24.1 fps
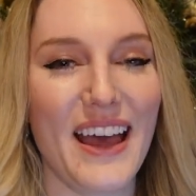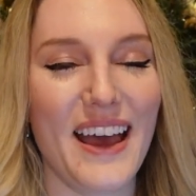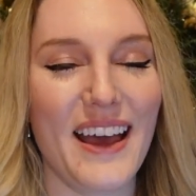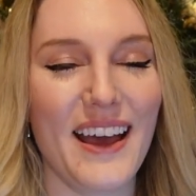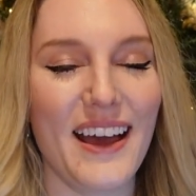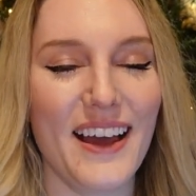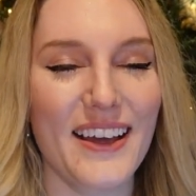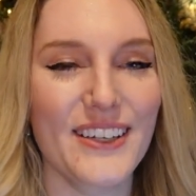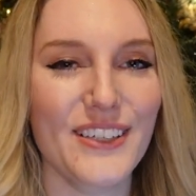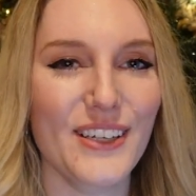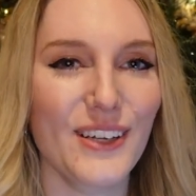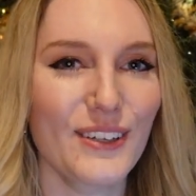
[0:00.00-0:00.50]

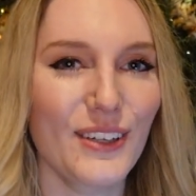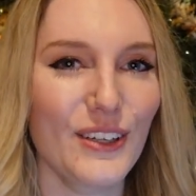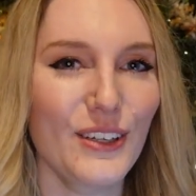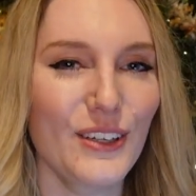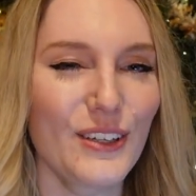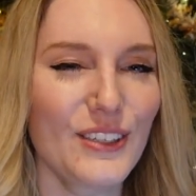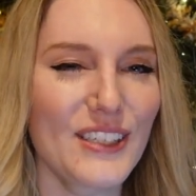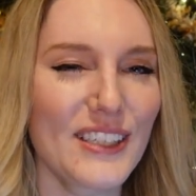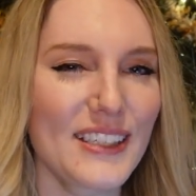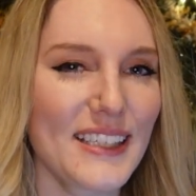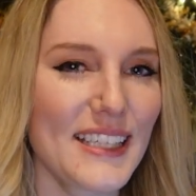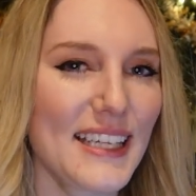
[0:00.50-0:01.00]
I don't know
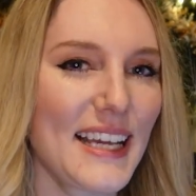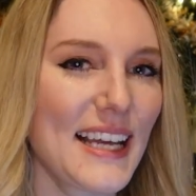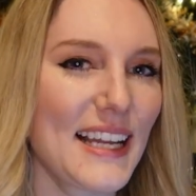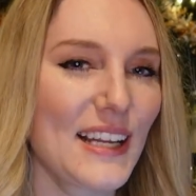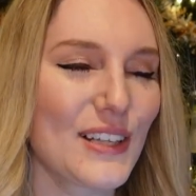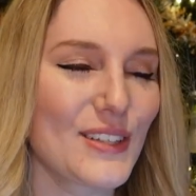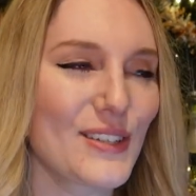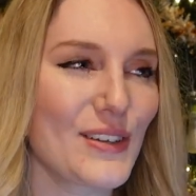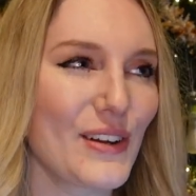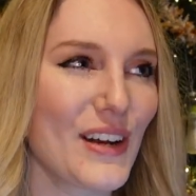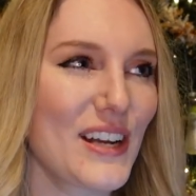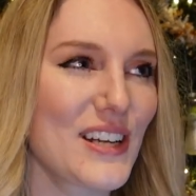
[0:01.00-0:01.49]
who did the
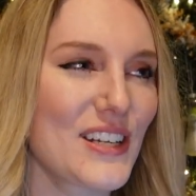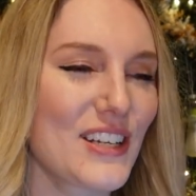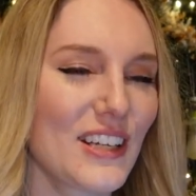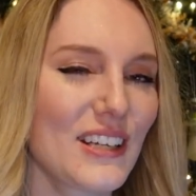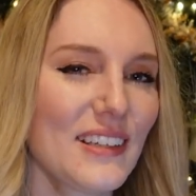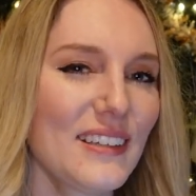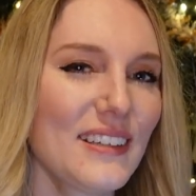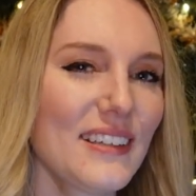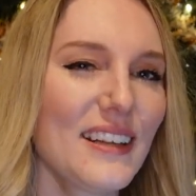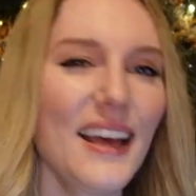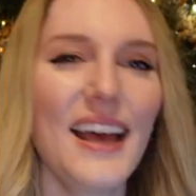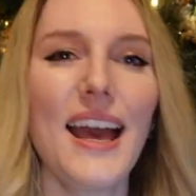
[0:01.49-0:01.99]

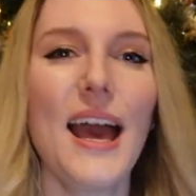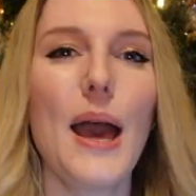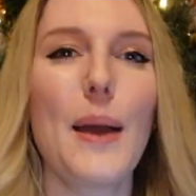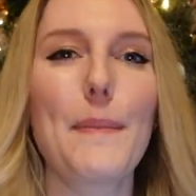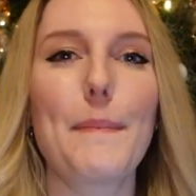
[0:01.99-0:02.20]
illustration,